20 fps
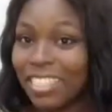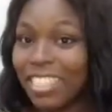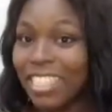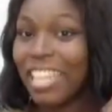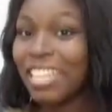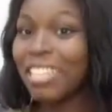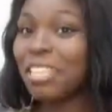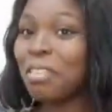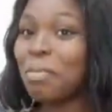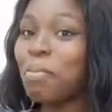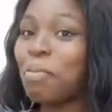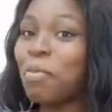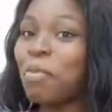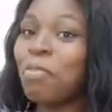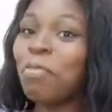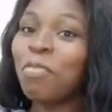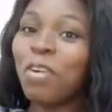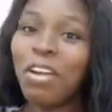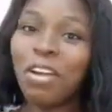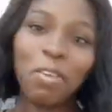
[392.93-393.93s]
Let's
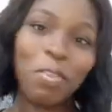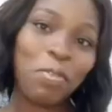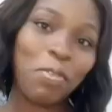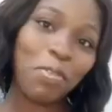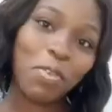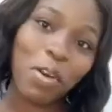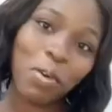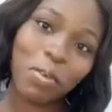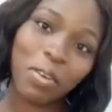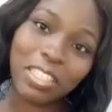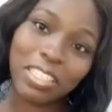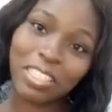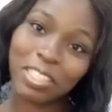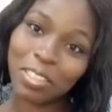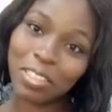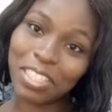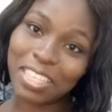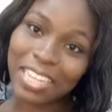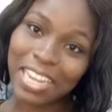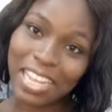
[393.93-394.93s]
move forward
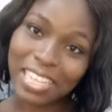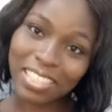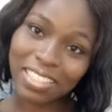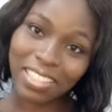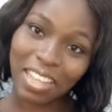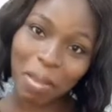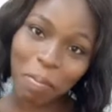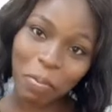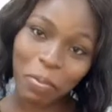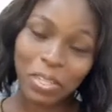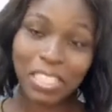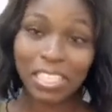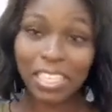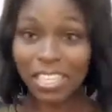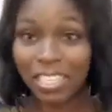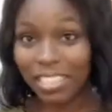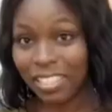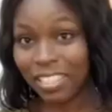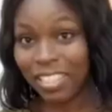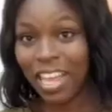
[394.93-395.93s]
to the next step, which
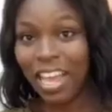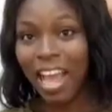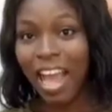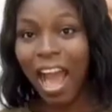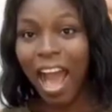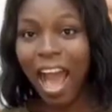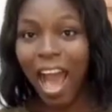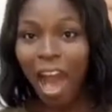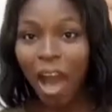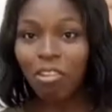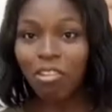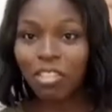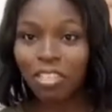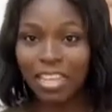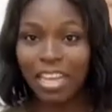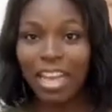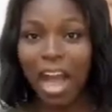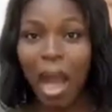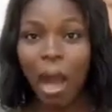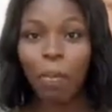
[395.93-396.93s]
is how to
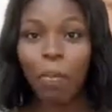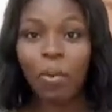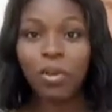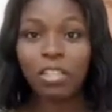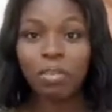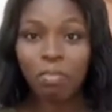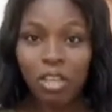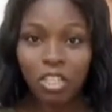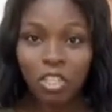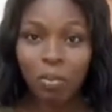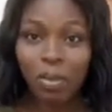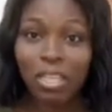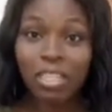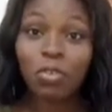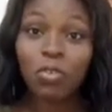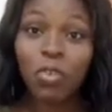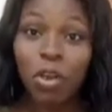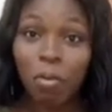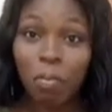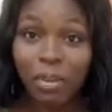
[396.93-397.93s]
take our body measurements
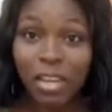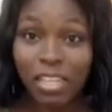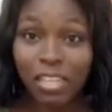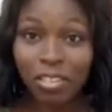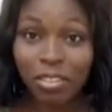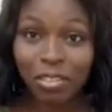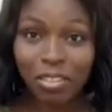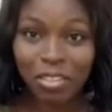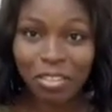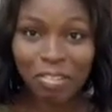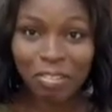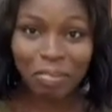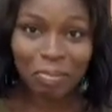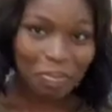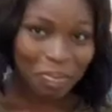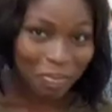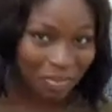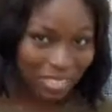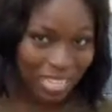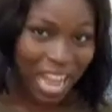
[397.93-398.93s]
for a playsuit.
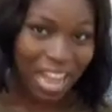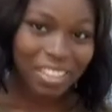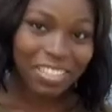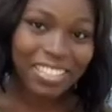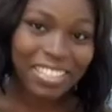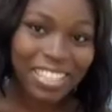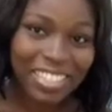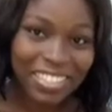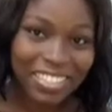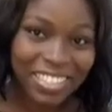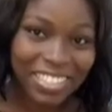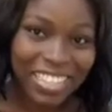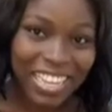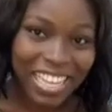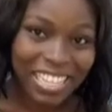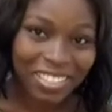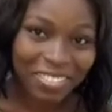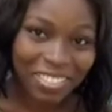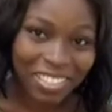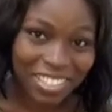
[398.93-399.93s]
I'll see you in the
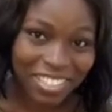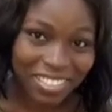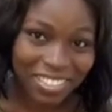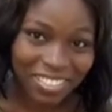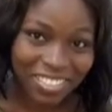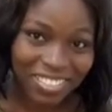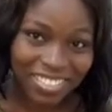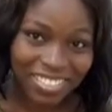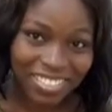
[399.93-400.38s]
next video.